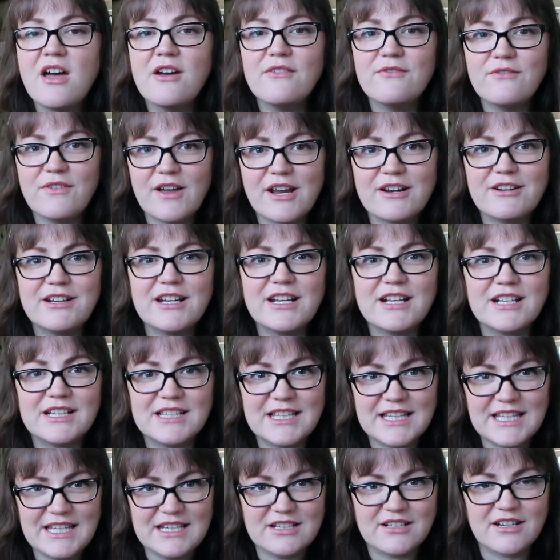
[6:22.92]
very
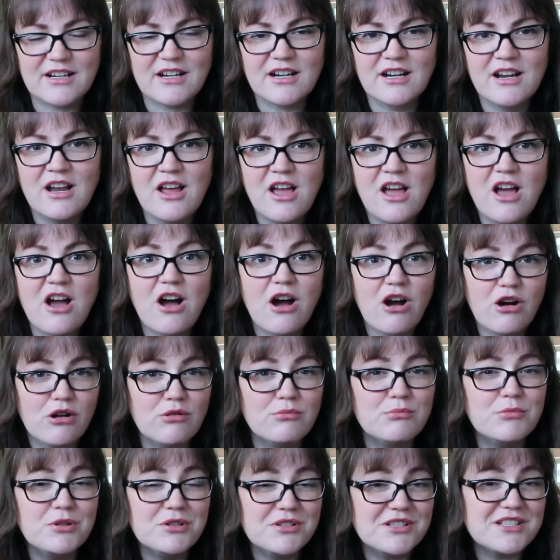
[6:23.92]
clear,
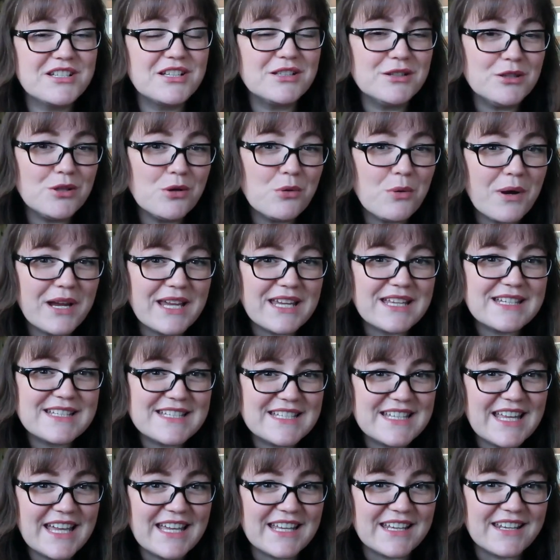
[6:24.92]
almost glowing
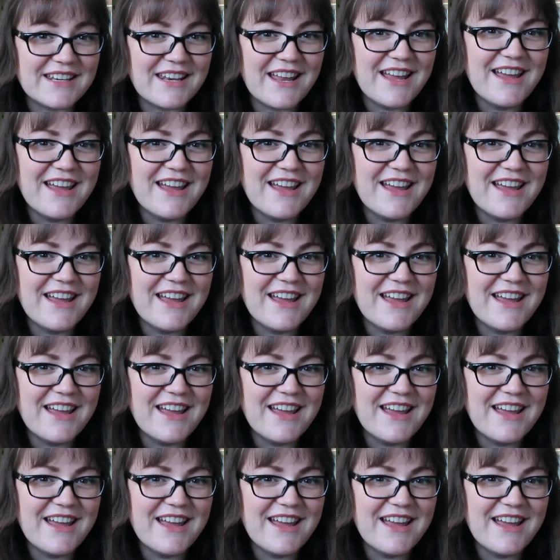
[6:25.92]
skin.